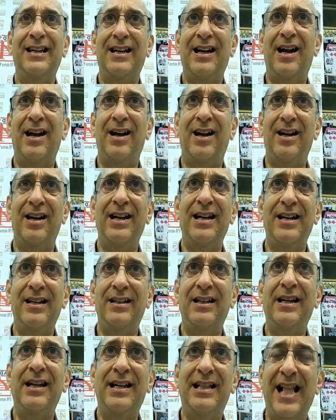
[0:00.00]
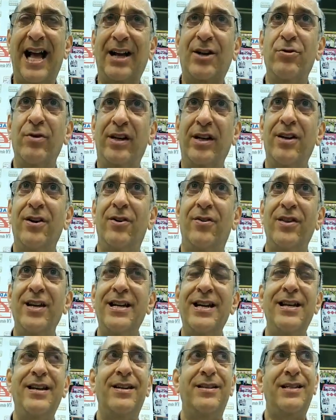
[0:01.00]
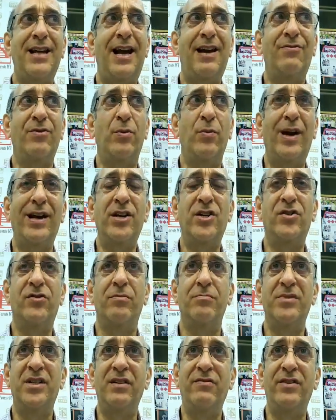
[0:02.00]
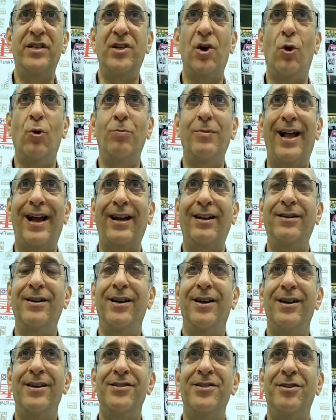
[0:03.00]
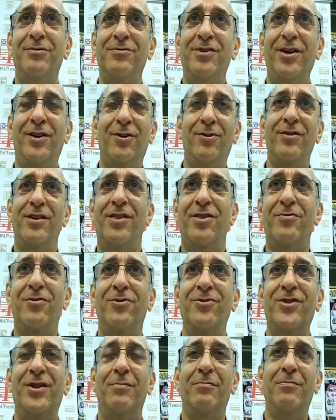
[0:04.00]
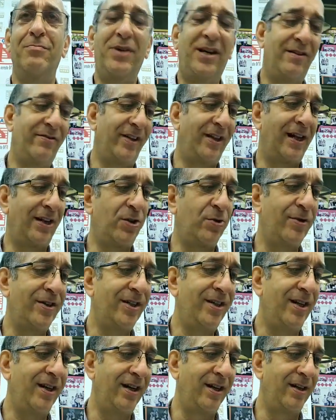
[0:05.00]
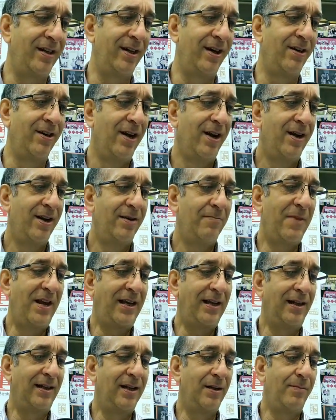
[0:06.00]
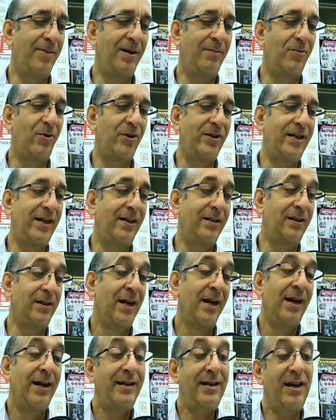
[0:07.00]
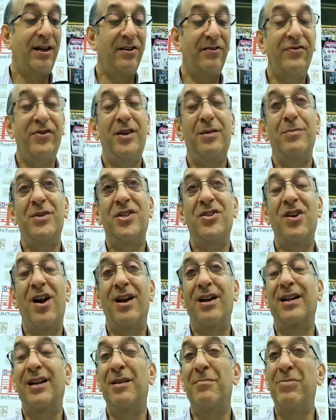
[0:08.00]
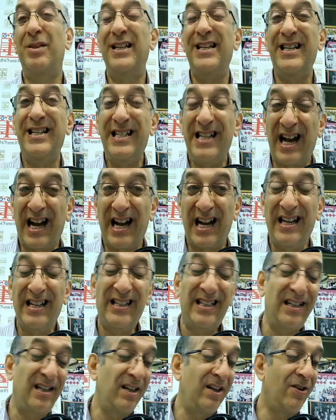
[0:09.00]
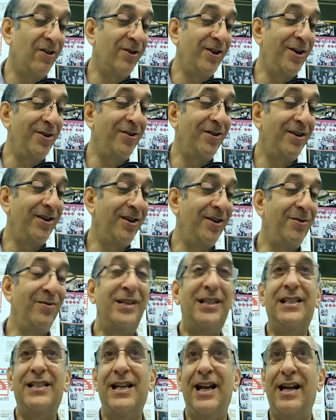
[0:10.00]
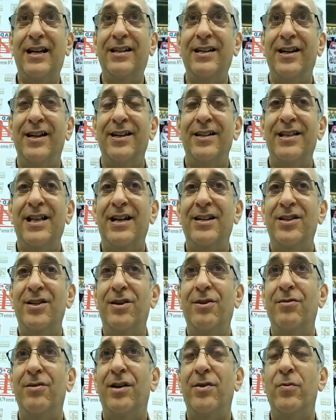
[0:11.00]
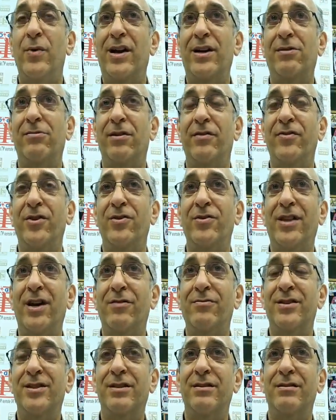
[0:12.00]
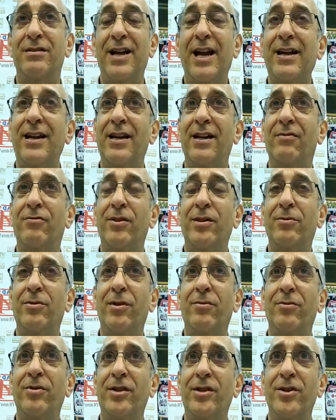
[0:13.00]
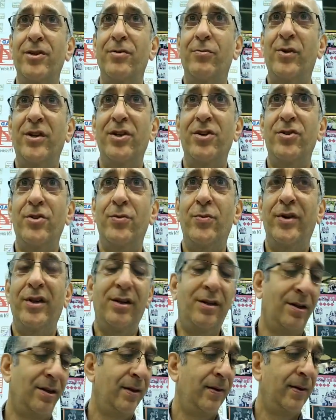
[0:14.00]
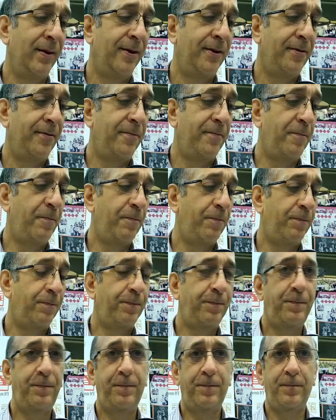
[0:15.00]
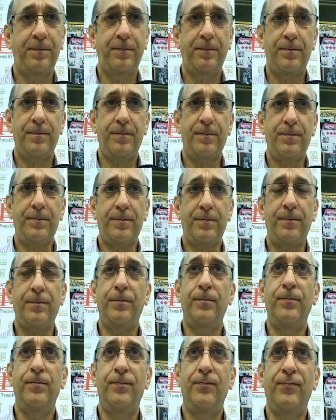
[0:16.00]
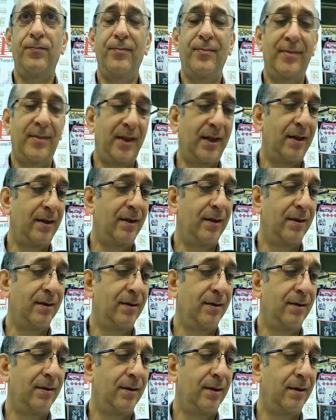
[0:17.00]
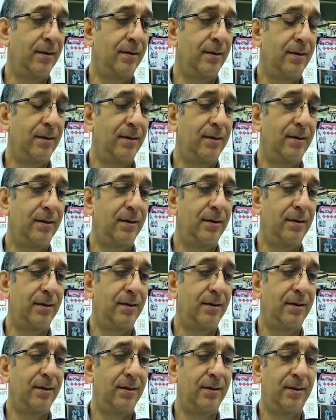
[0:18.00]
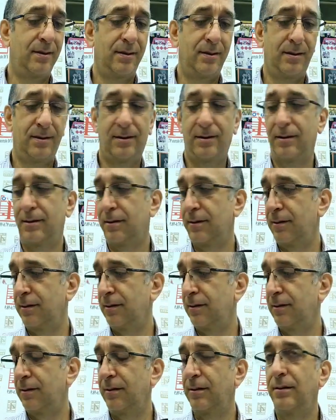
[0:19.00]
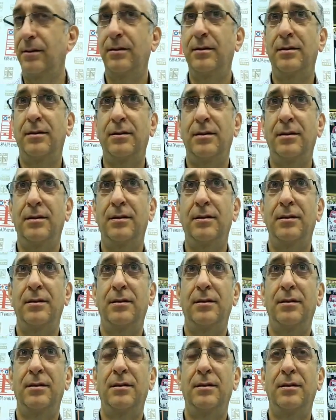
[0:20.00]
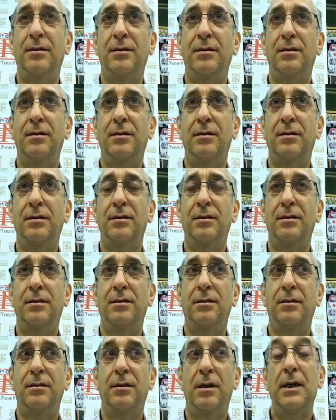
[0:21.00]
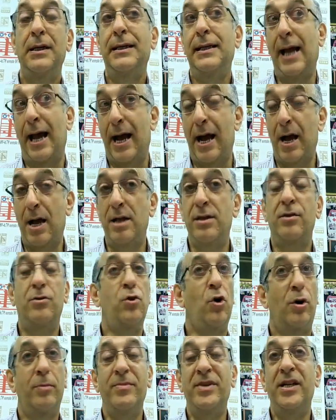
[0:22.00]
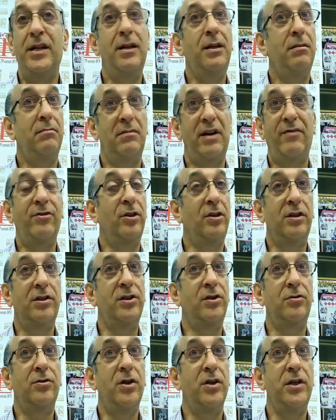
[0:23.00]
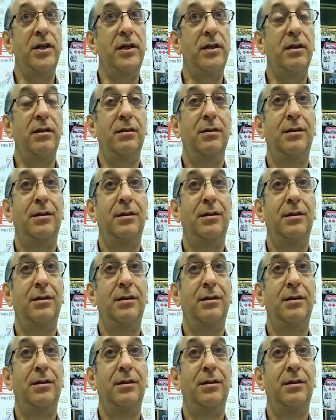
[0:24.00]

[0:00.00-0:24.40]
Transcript: Uh, electric. You know, they needed to have the writers from TV's homeland to, you know, throw some bit of electricity in there, make it a little bit more tense. Now, the film is not a complete dud. It's, you know, you, you had said that you had read a review that was negative. What, what, did, what did you read? Well, no, basically about all the things that you commented on, but this review said that there were beautifully captured locations. Yeah, Normandy never looked so good.